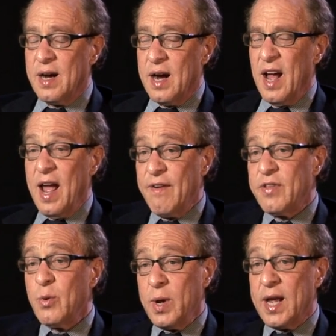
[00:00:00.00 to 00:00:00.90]
Uh,
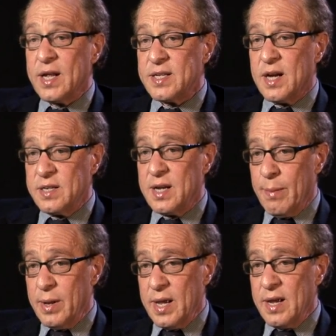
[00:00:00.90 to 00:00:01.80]
after we get done
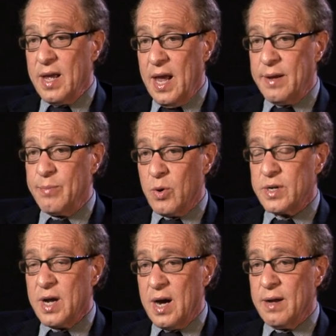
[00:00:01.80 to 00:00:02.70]
doubling eight
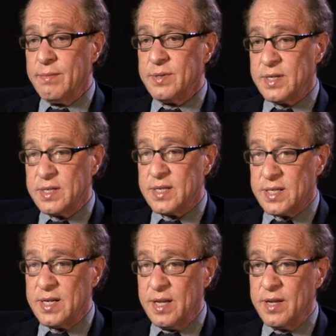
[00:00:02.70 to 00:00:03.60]
more times, in
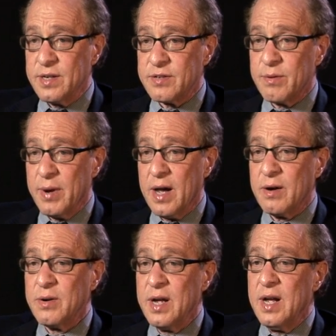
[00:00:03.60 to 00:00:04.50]
16 years from
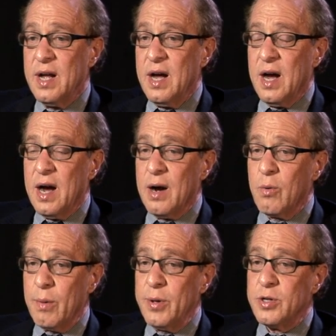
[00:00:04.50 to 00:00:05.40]
now, uh,
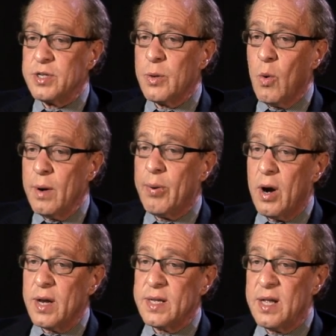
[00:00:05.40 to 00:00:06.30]
we'll be using one
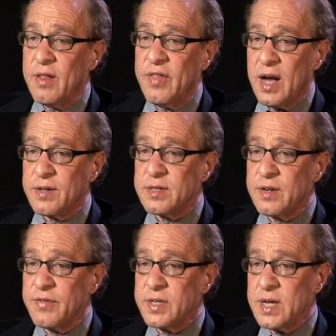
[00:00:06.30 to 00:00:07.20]
part in
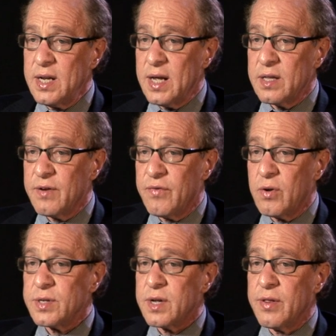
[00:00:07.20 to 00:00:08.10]
10,000 of the sunlight that
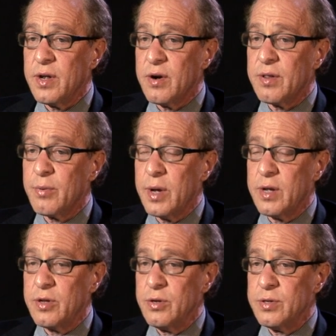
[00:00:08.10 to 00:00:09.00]
falls on the Earth. We
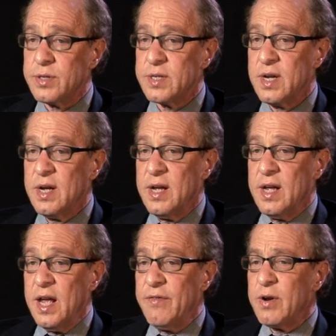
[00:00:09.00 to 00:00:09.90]
could use,
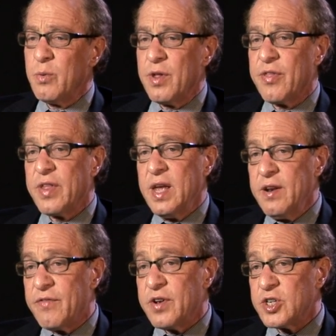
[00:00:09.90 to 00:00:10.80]
even with
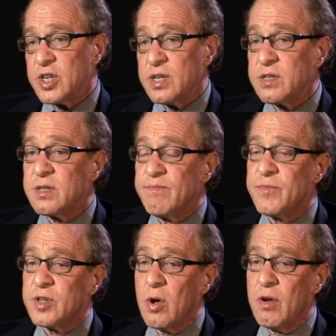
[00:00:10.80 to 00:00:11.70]
inefficient
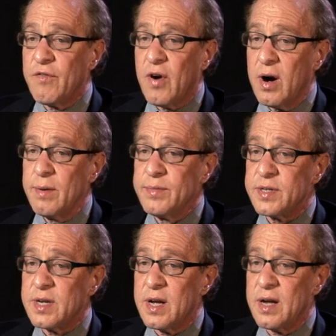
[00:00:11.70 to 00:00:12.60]
solar
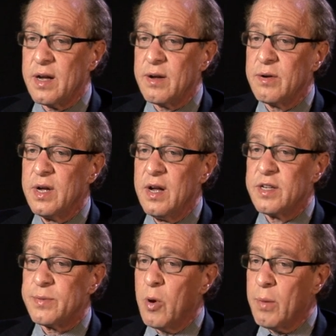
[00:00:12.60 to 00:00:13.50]
farms, uh,
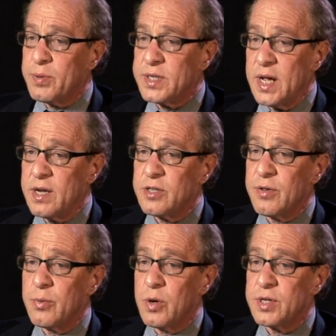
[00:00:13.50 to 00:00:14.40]
small percentage
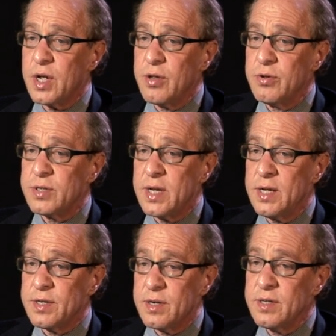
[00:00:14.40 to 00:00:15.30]
of the world's unused
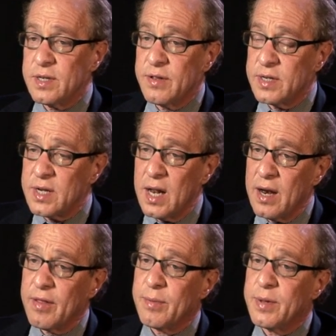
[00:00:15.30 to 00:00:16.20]
deserts, and there's a
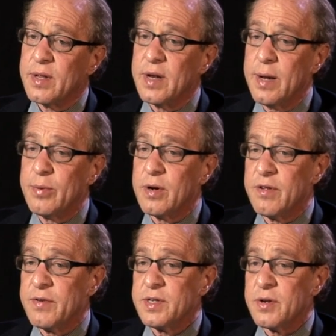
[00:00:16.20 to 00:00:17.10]
lot of them in the neighborhood
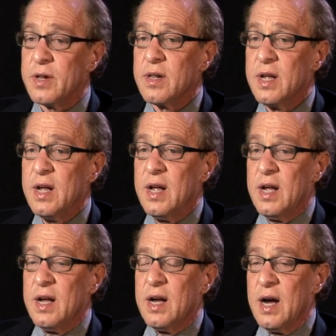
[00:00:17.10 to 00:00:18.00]
of Israel,
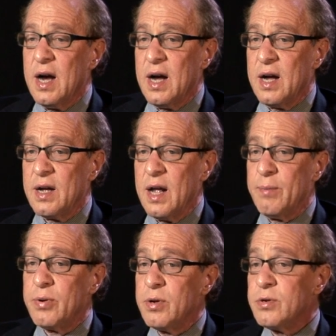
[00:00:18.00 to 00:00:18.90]
uh,
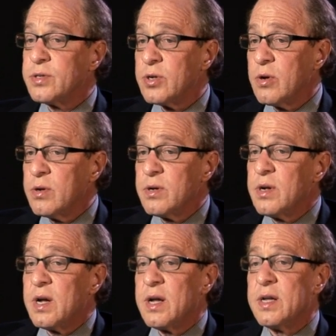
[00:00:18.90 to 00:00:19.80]
and produce
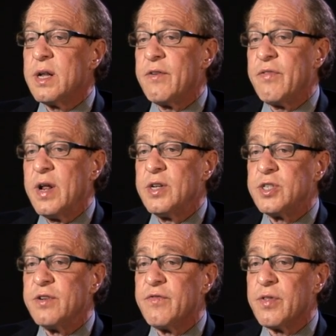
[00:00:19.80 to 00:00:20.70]
uh, enough
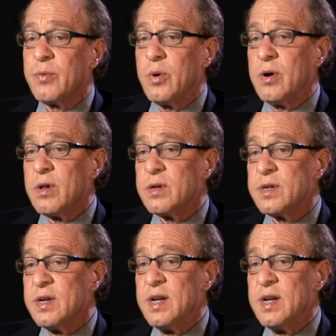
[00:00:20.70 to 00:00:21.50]
energy for the world